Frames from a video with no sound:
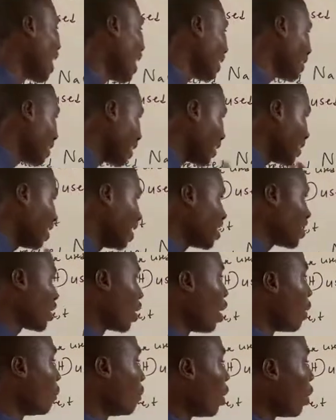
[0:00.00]
acetate.
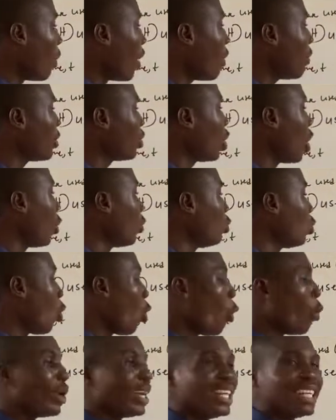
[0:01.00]
But what we don't
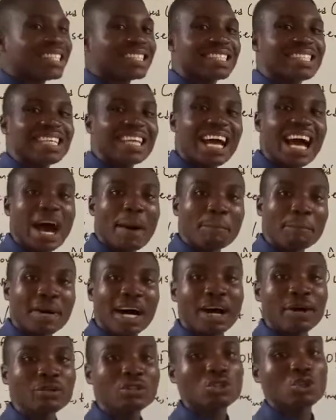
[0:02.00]
know is the
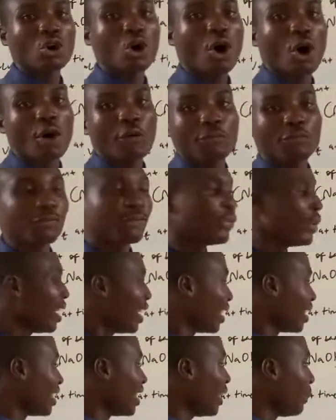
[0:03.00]
amount of
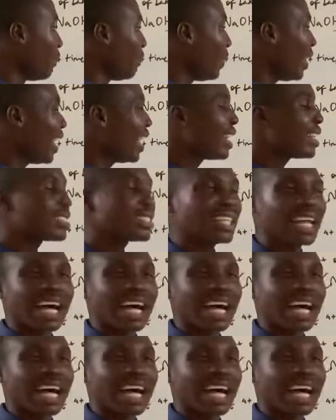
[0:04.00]
the base